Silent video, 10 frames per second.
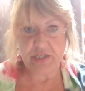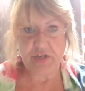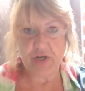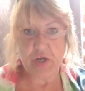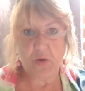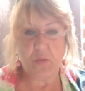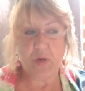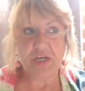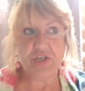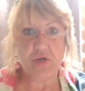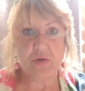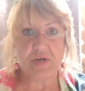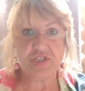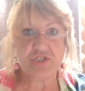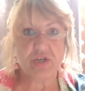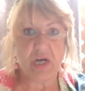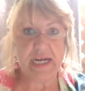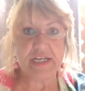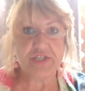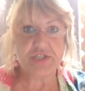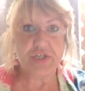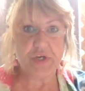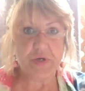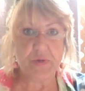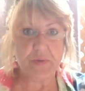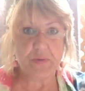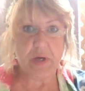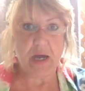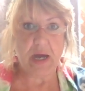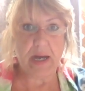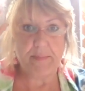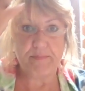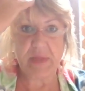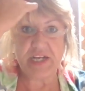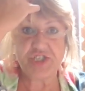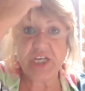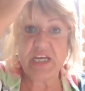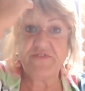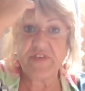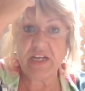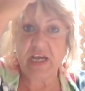you know, what you're trying to achieve in